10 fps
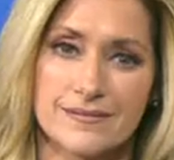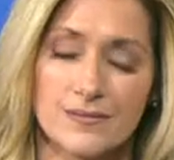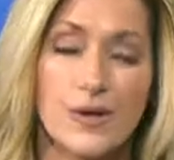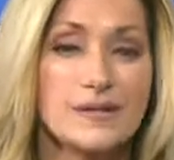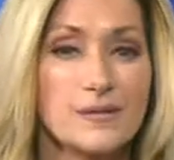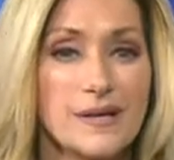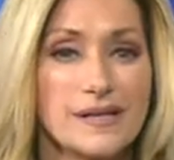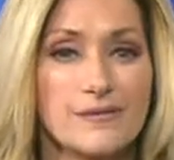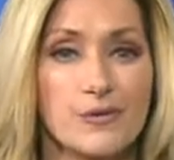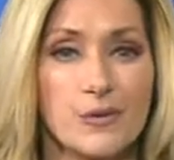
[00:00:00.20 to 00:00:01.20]
Welcome
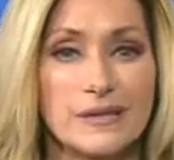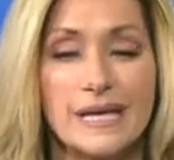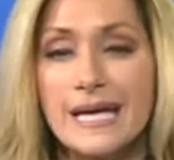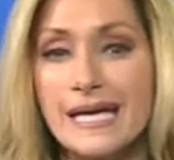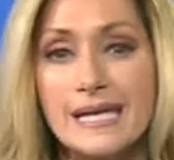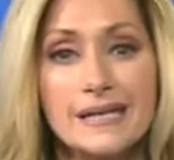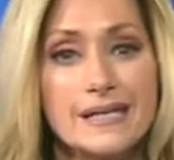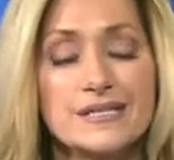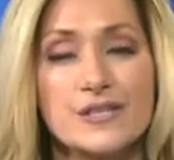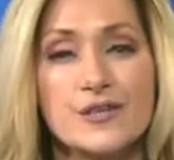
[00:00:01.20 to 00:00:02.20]
back, everyone. Hitting
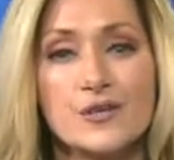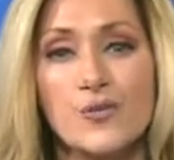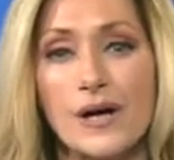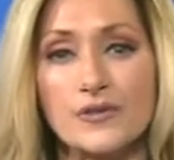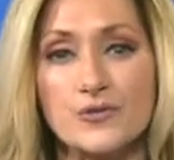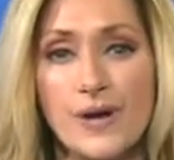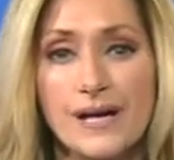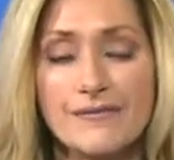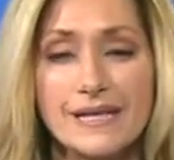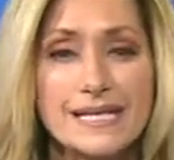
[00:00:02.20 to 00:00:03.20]
a deer while
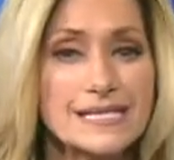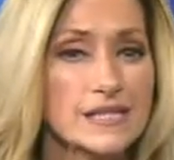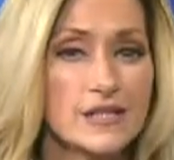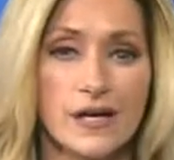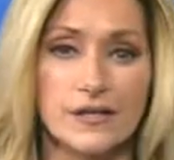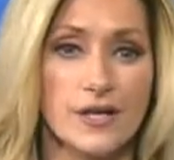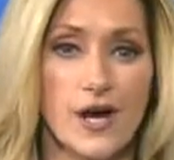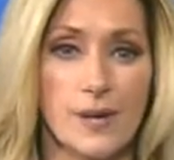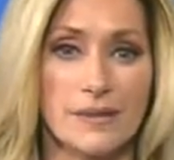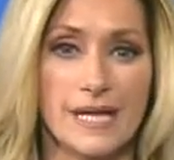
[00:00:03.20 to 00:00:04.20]
driving isn't an
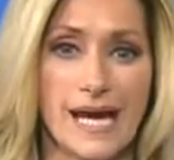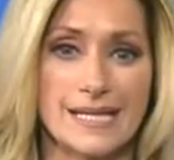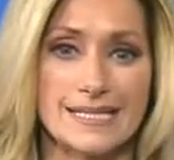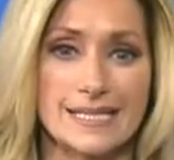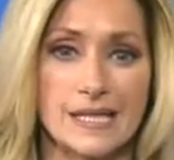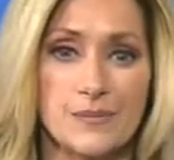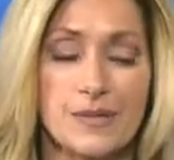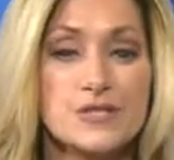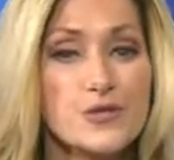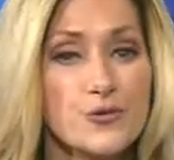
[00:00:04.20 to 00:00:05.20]
uncommon accident,
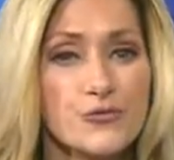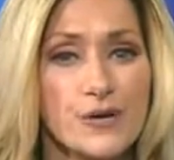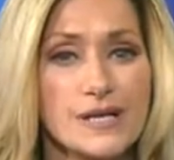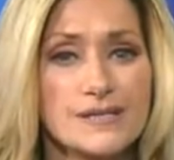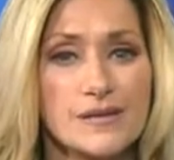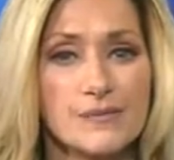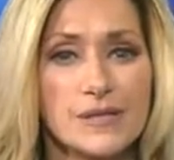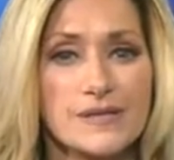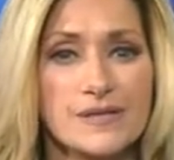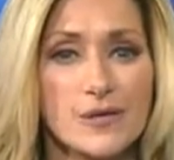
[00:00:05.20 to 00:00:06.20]
but two friends in
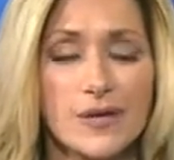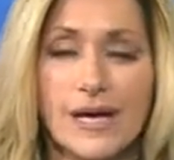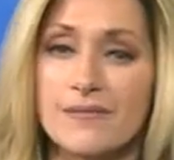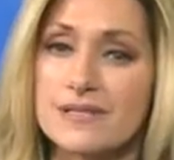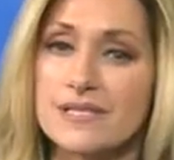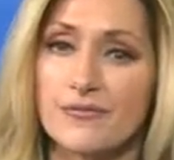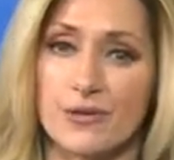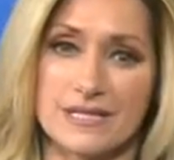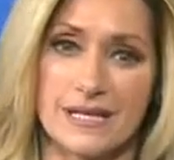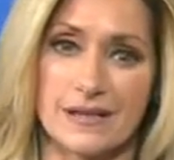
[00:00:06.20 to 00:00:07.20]
Minnesota have a
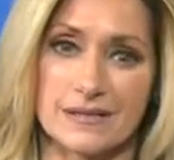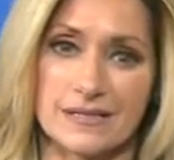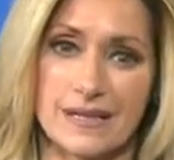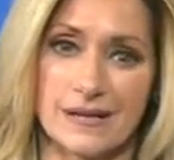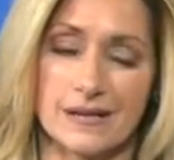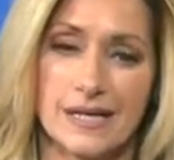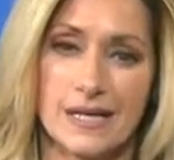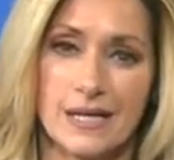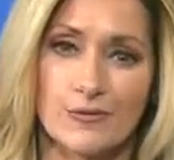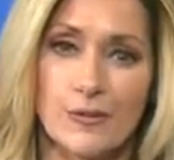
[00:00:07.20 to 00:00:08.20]
different tale to tell.
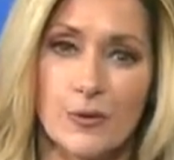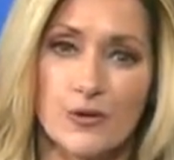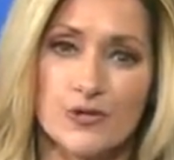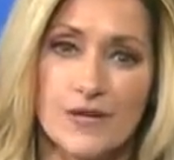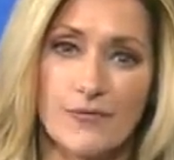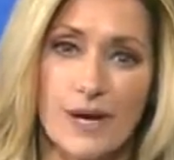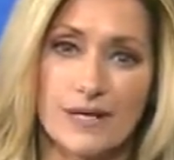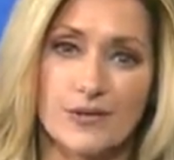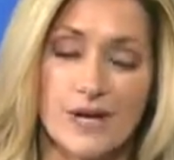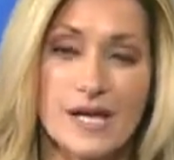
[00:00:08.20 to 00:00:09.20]
Reporter Jeff
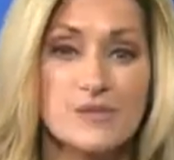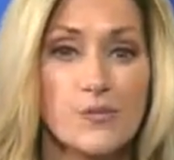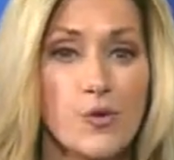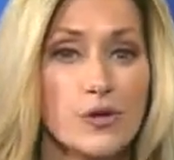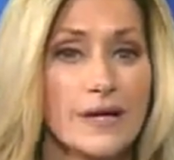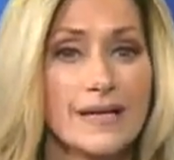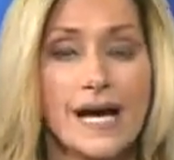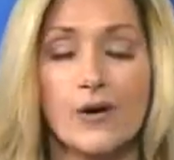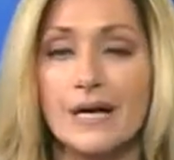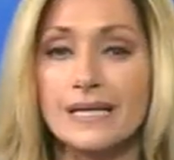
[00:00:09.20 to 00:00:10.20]
Wagner has more on
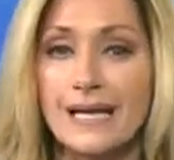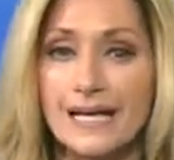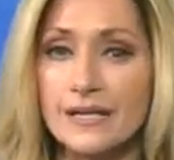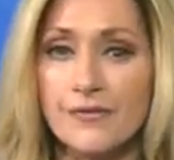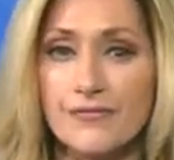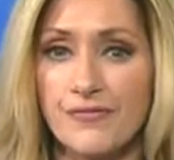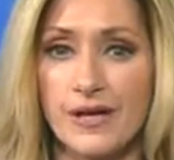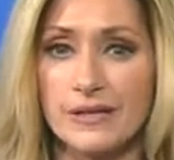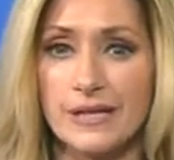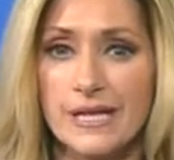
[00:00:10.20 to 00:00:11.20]
how a night of
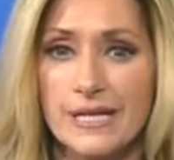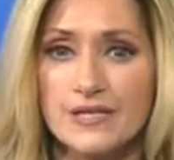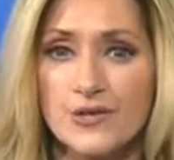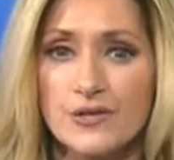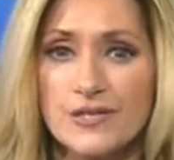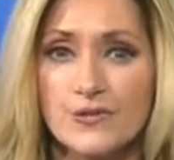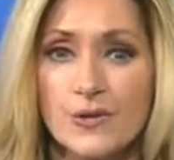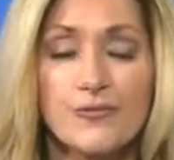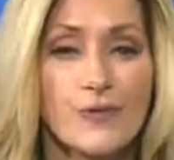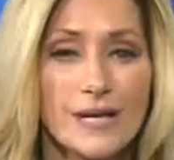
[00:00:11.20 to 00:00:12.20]
fun turned into a
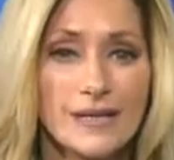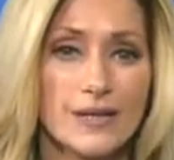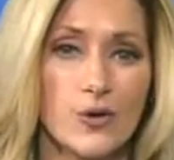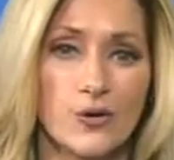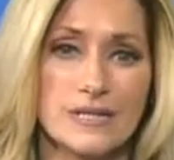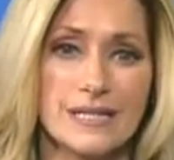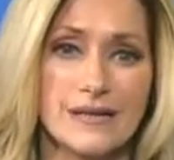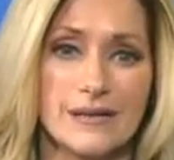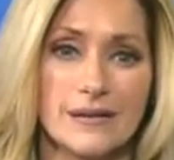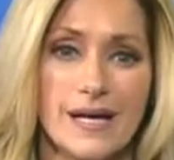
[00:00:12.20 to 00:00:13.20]
frightening
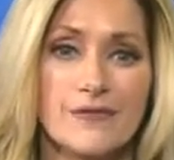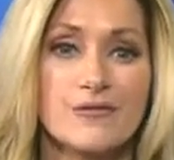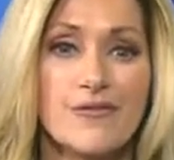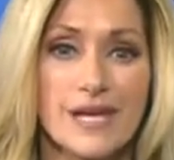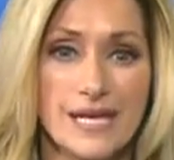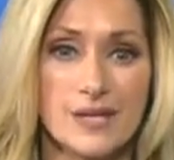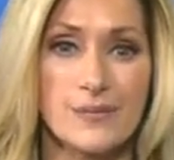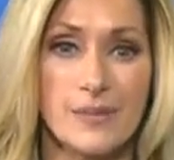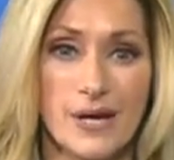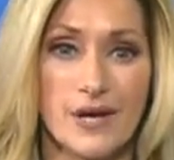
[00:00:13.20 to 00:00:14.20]
ordeal after they hit a
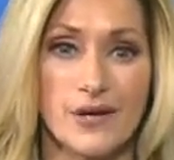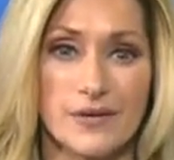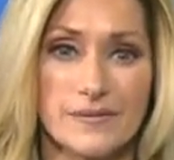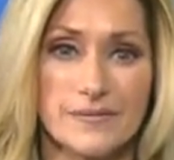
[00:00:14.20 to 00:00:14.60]
bear.